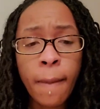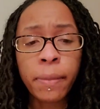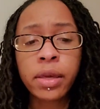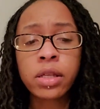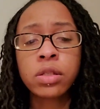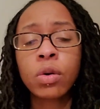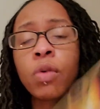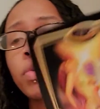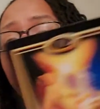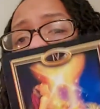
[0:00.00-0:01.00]
Because the
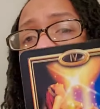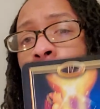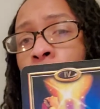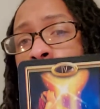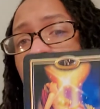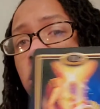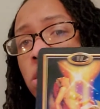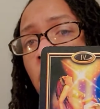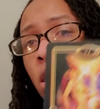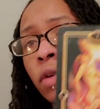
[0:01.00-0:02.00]
overall goal is
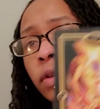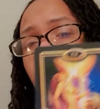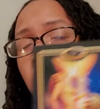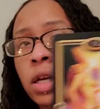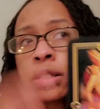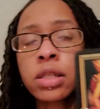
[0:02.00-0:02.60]
love and lust